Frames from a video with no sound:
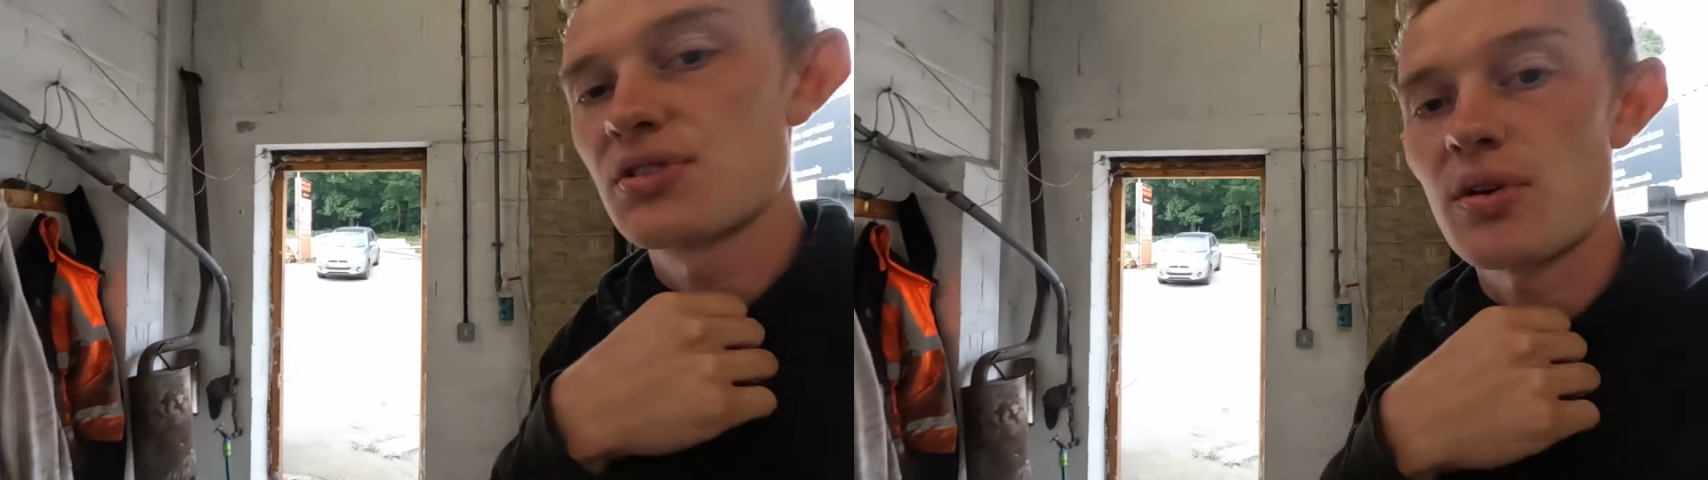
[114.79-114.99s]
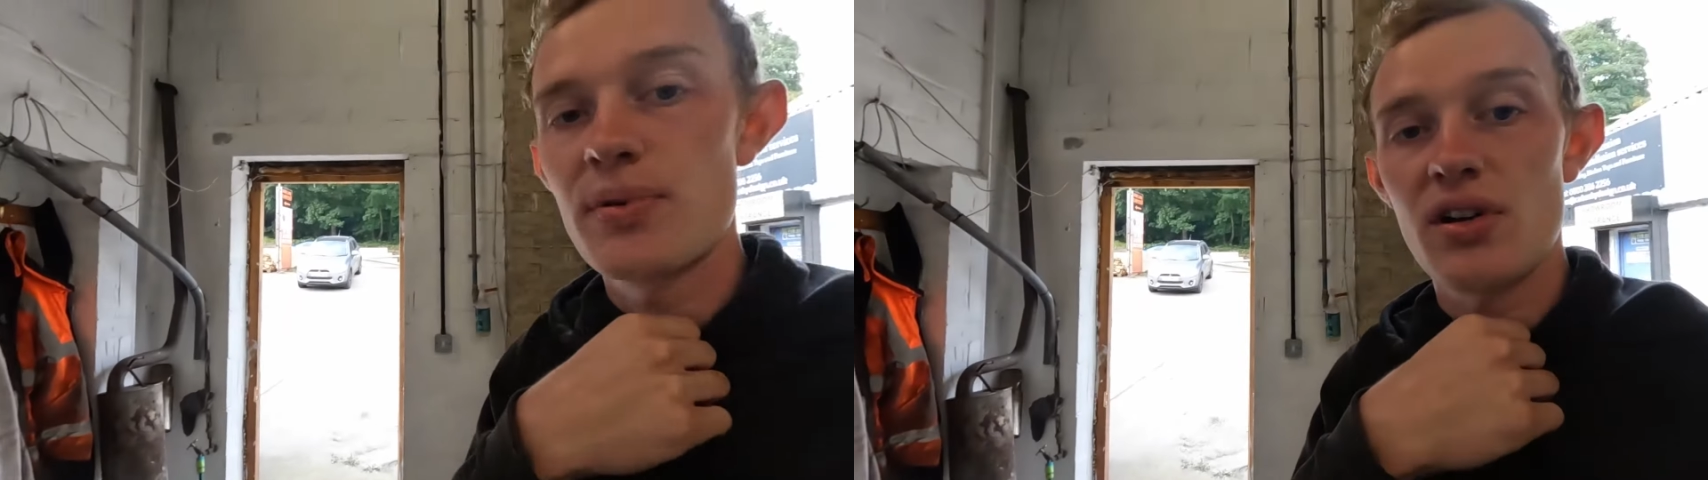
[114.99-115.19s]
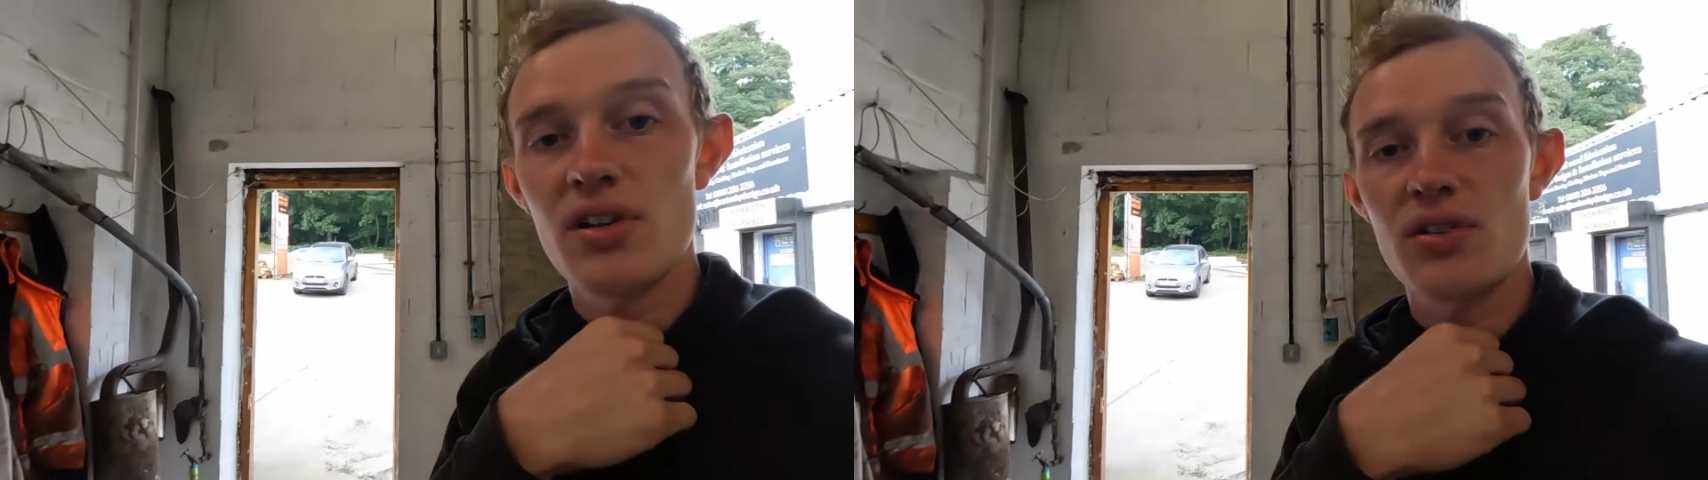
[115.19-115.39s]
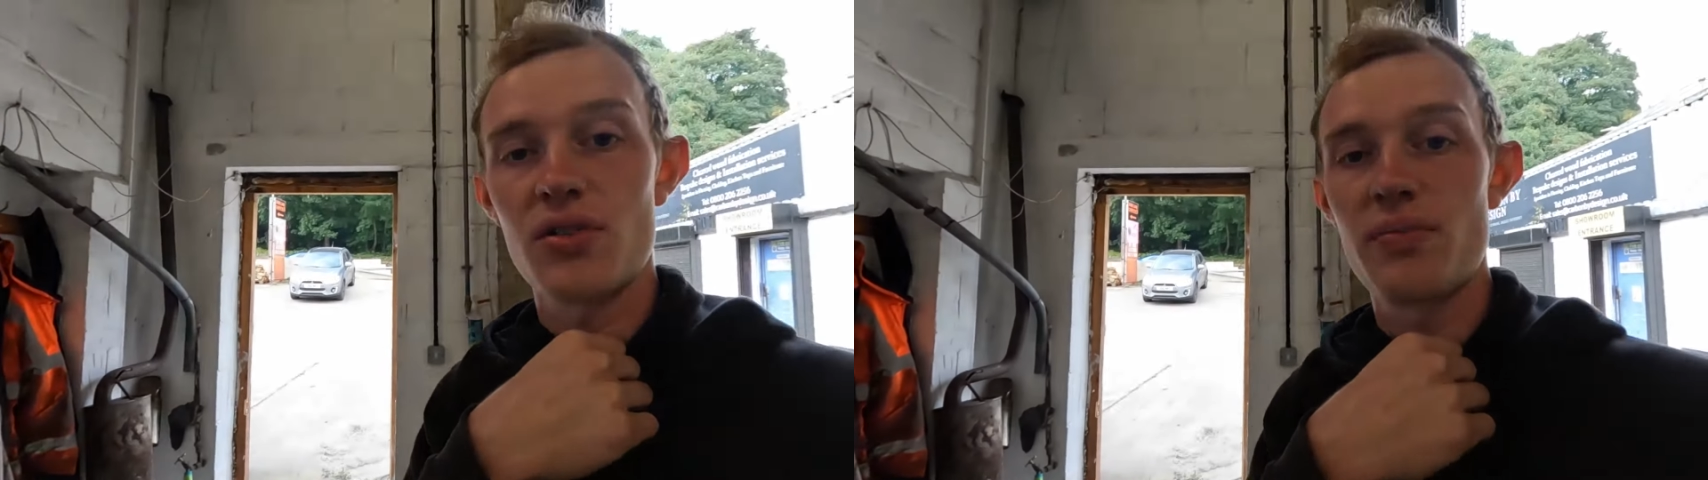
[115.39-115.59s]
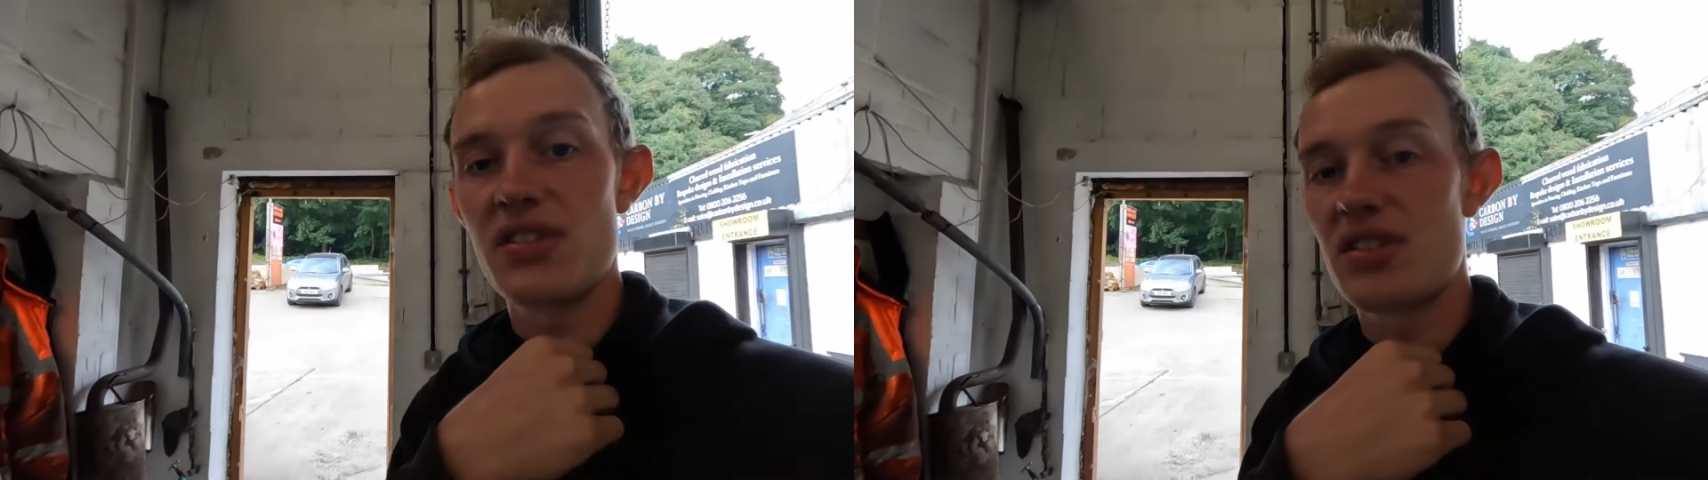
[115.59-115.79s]
be swapping all the
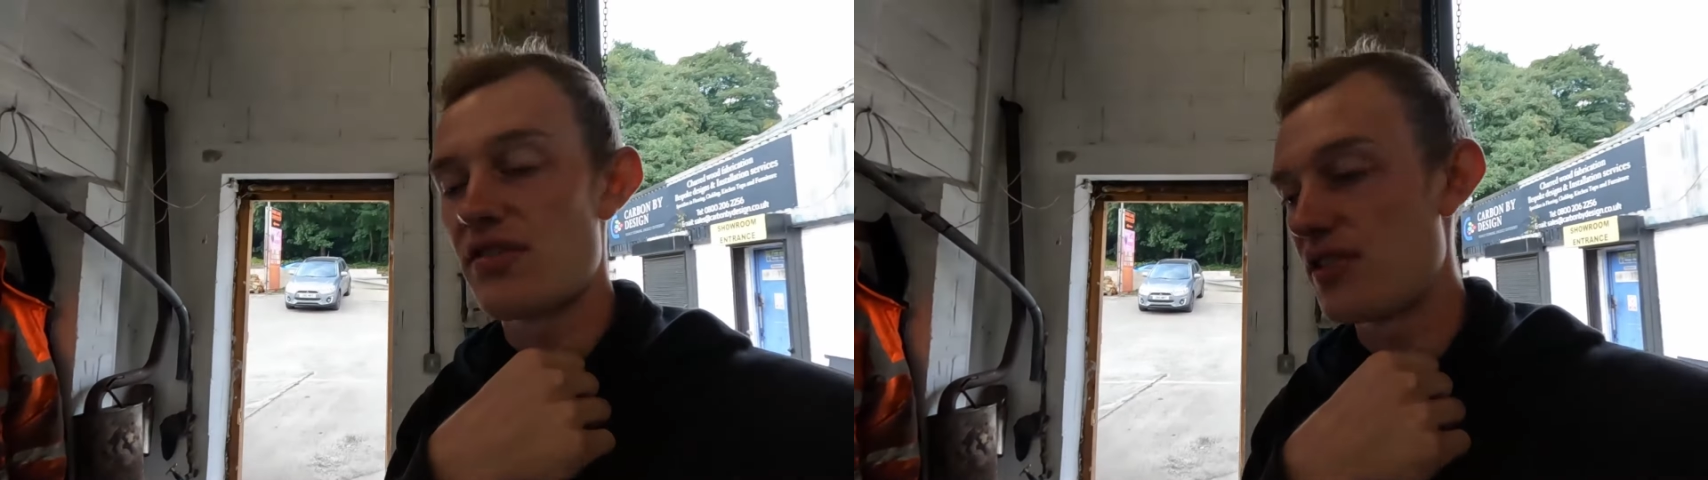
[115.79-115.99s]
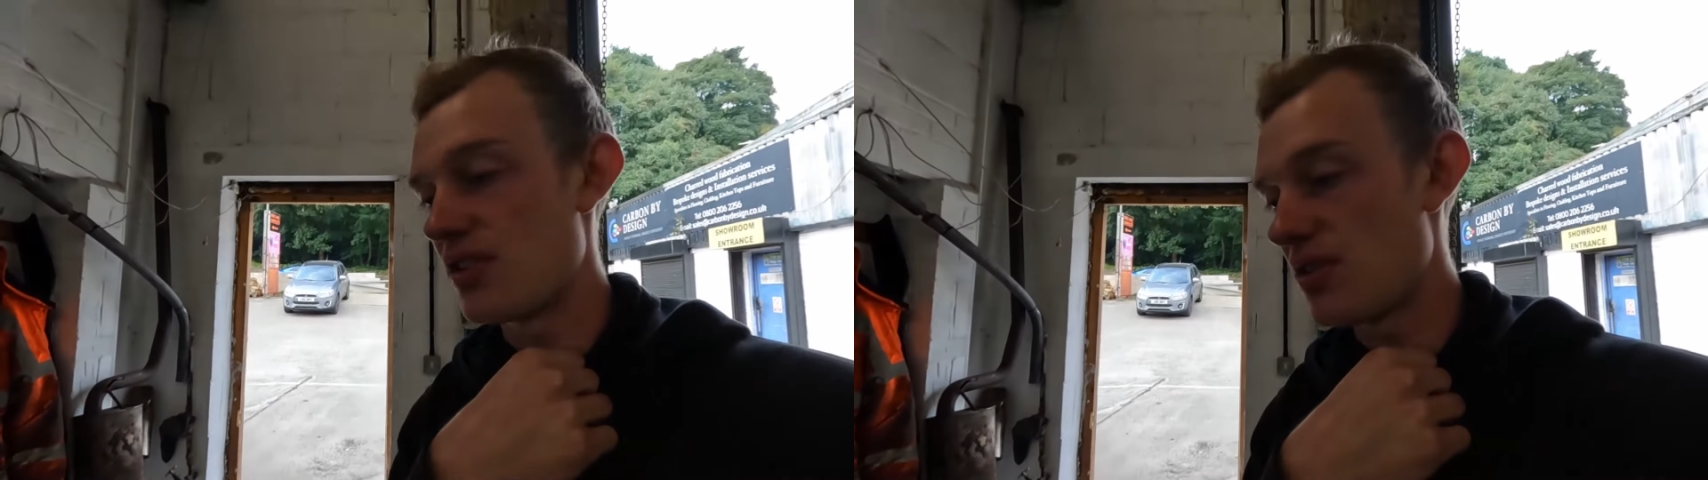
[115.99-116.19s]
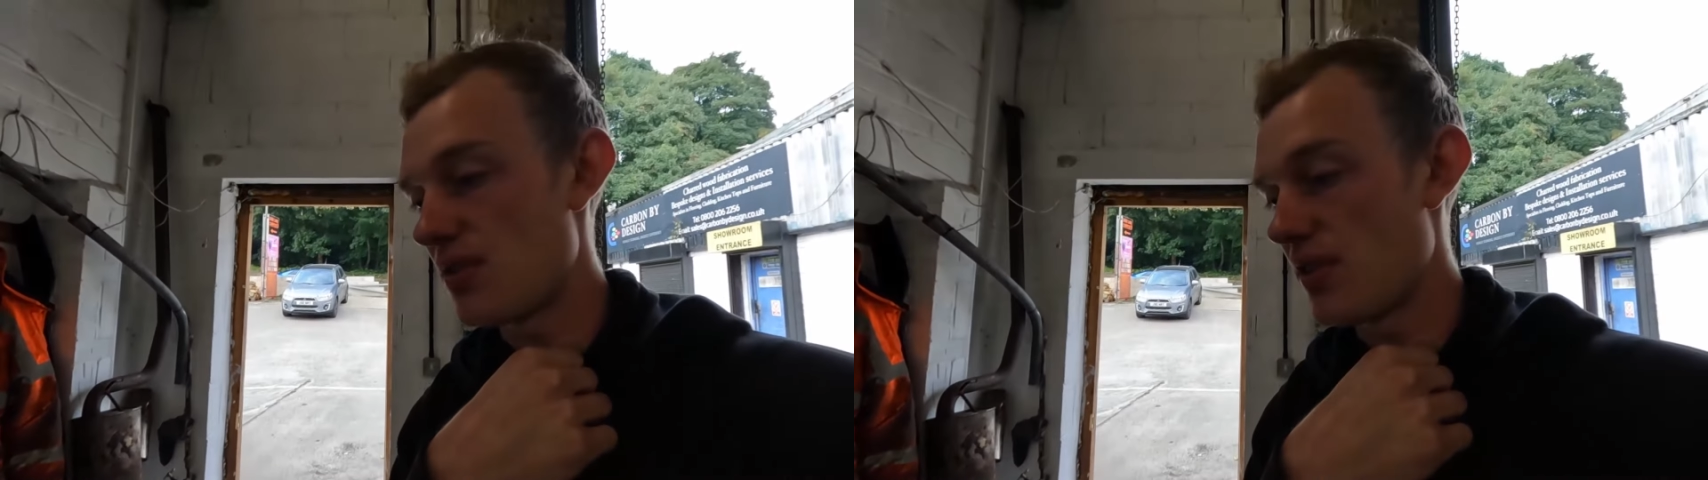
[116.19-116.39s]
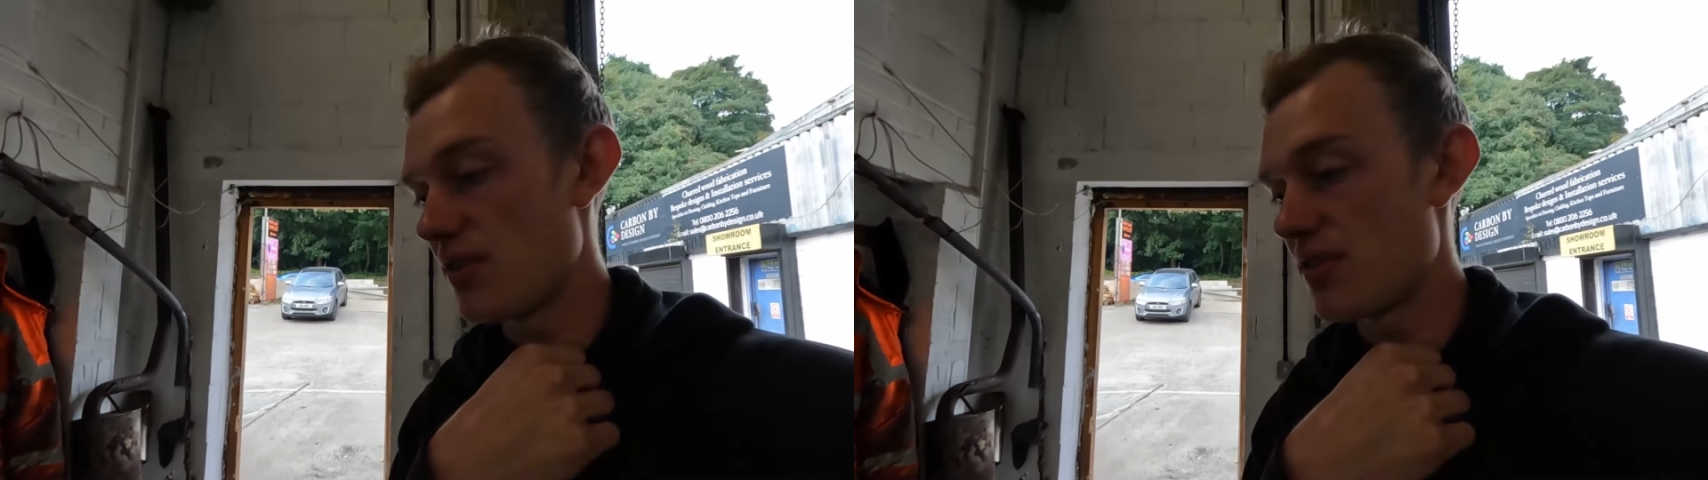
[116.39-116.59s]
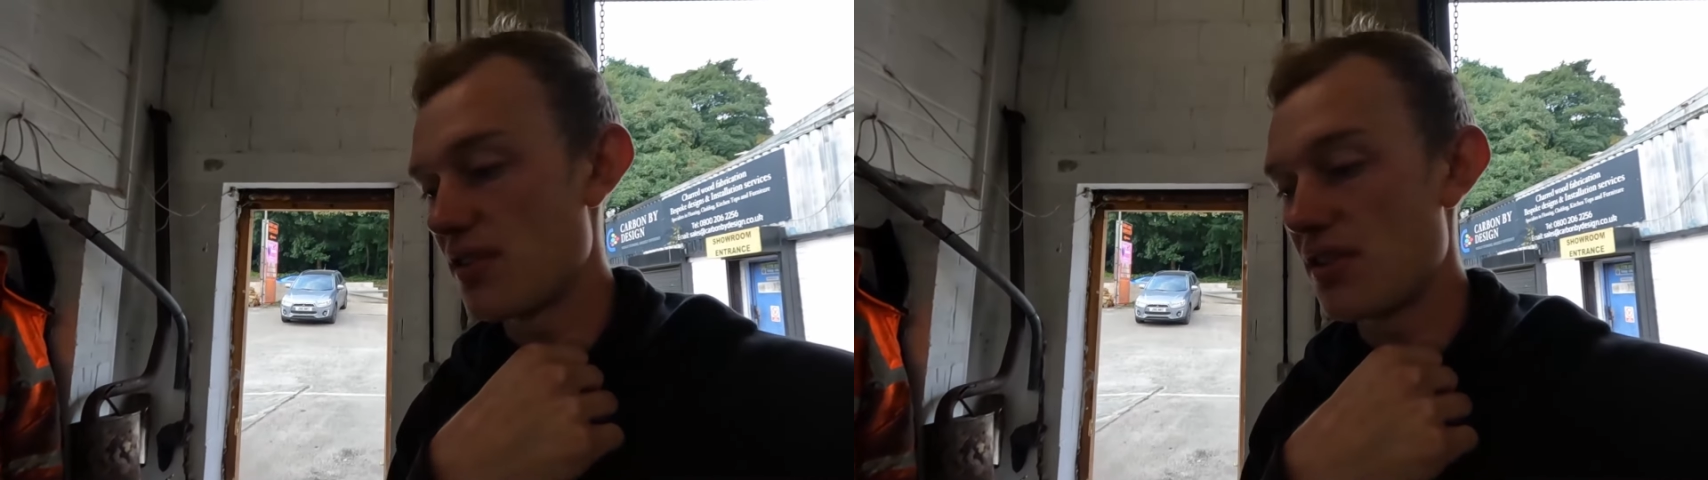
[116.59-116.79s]
good bits off the old one
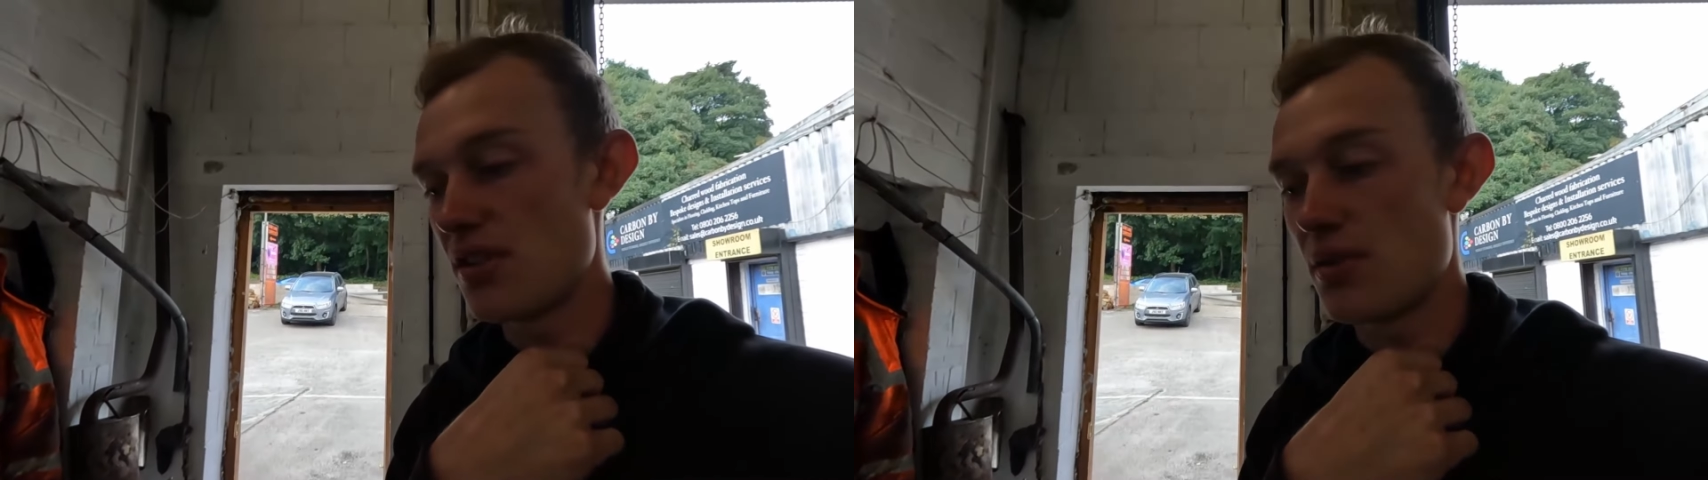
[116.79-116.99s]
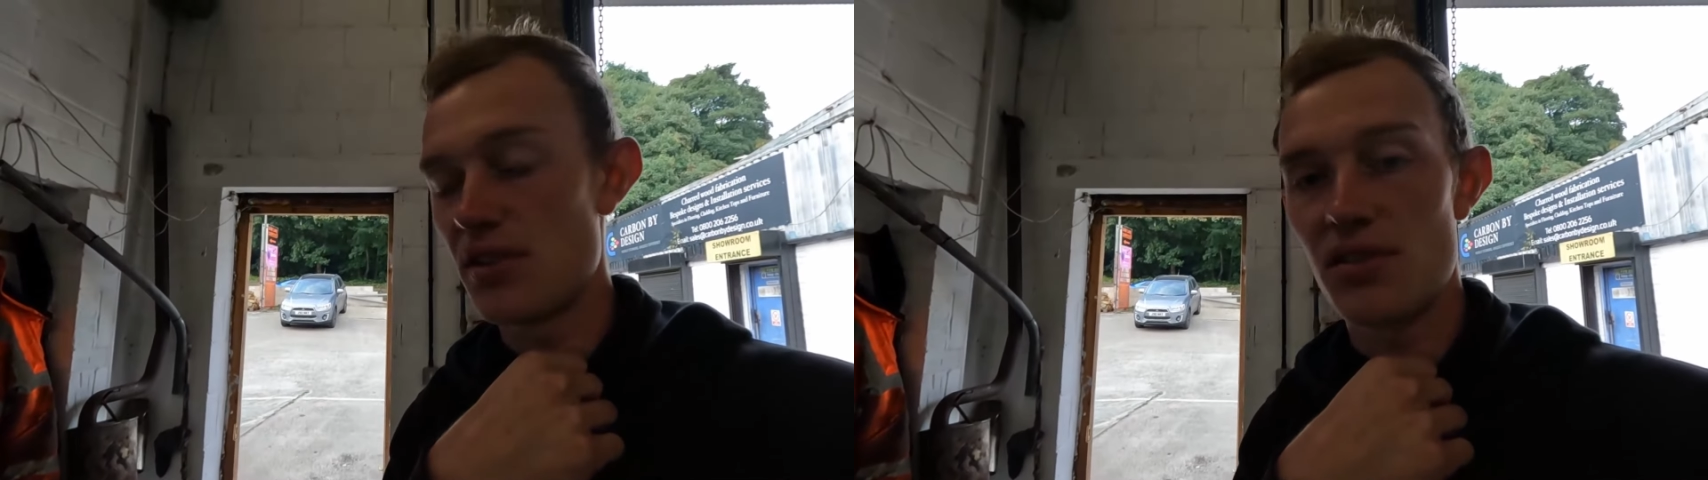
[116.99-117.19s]
onto the new one,